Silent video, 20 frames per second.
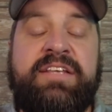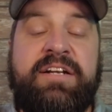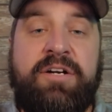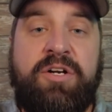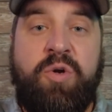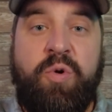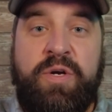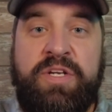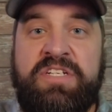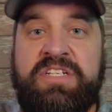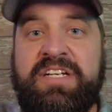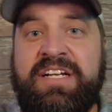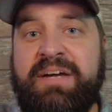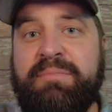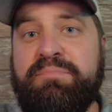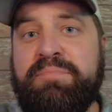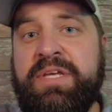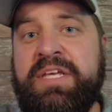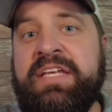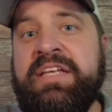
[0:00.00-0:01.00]
that are going to
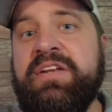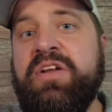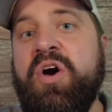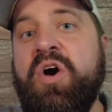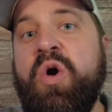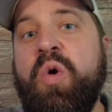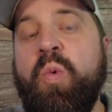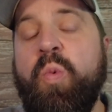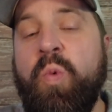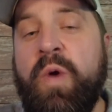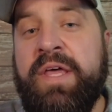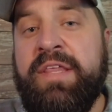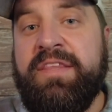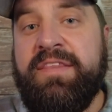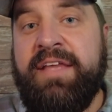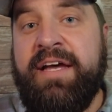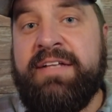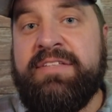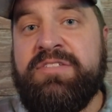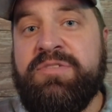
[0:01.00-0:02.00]
compete with
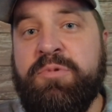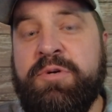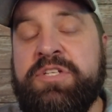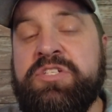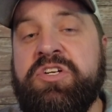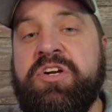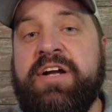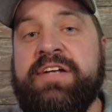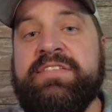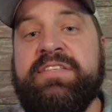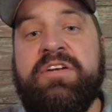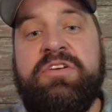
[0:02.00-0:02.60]
that switchgrass.